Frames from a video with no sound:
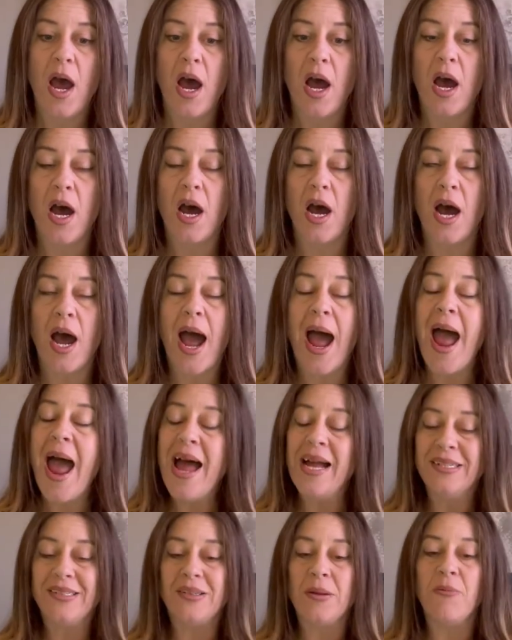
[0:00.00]
Uh, I
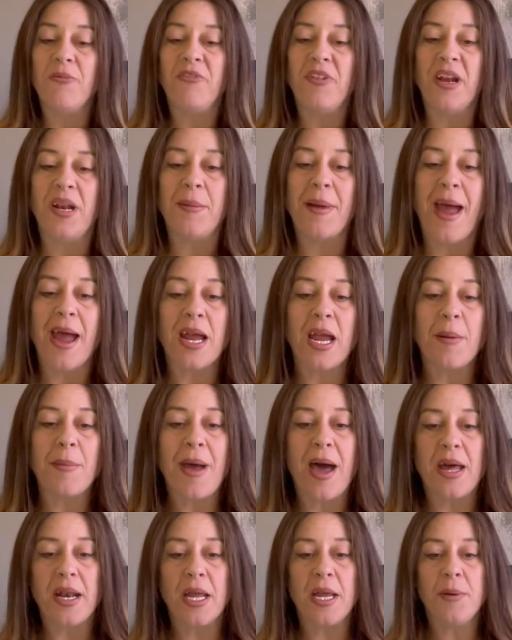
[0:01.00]
had some feedback
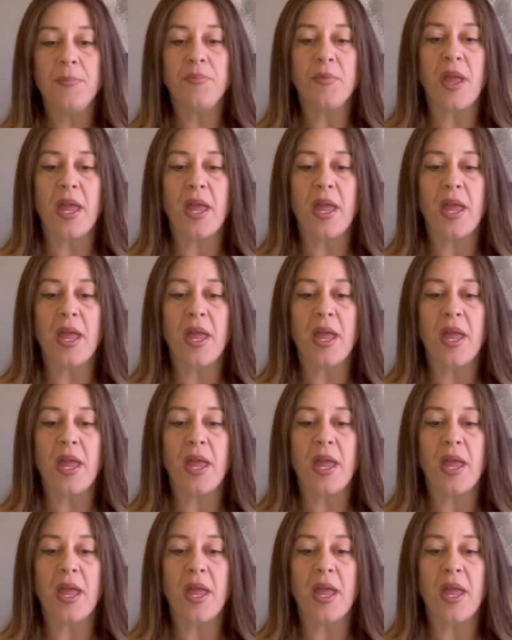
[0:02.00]
about it,